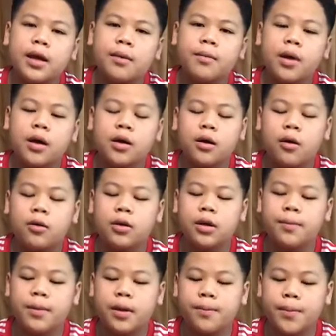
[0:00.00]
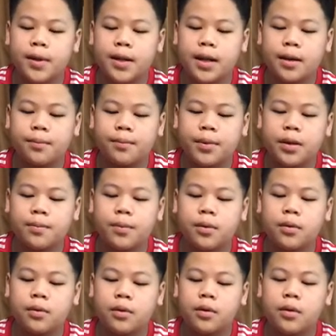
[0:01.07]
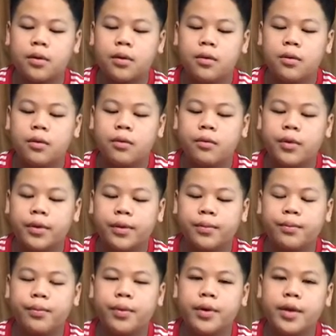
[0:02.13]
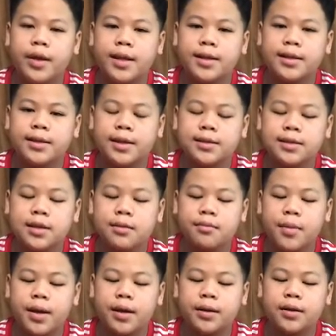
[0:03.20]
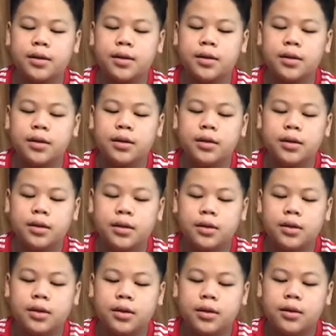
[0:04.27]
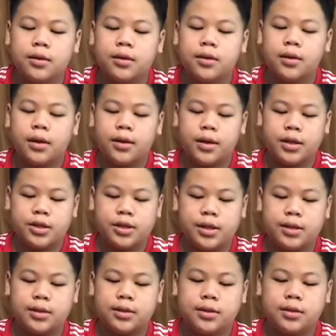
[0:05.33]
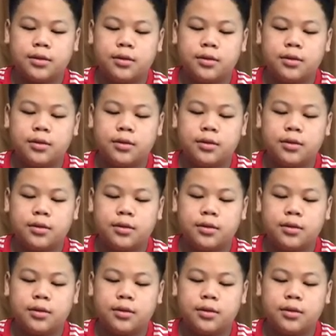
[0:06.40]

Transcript: among older people and people with pre-existing medical conditions.